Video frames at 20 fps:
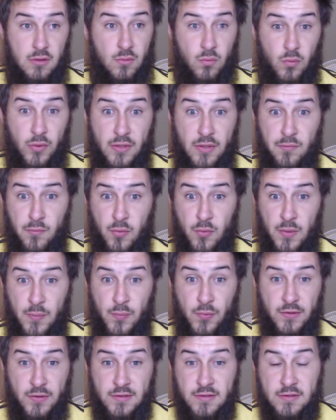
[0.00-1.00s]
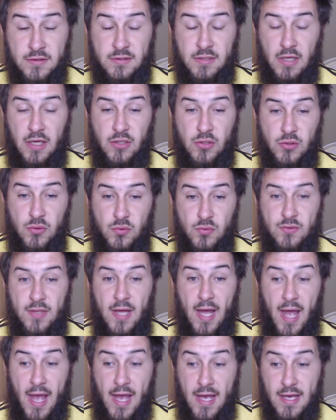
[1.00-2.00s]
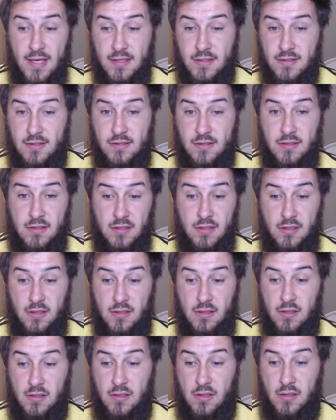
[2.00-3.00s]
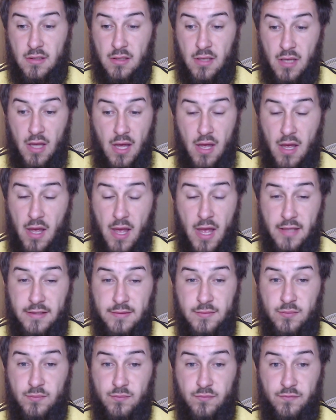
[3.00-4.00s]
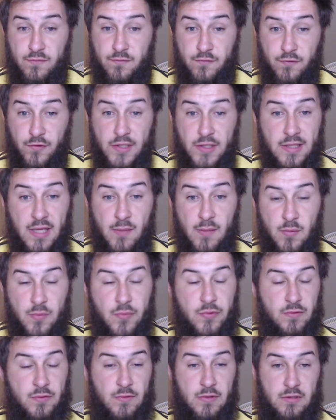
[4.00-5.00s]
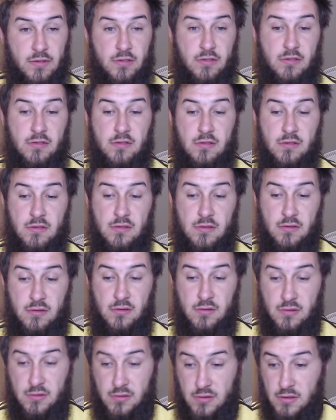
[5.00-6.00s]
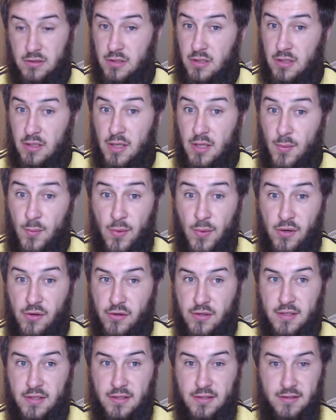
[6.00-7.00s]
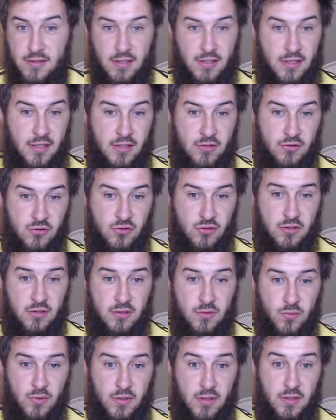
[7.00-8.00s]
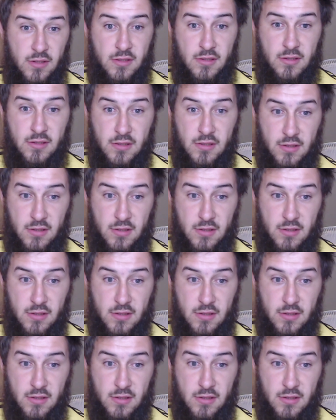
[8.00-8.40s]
Where prisons are used as free labor, pretty much. America, the country where,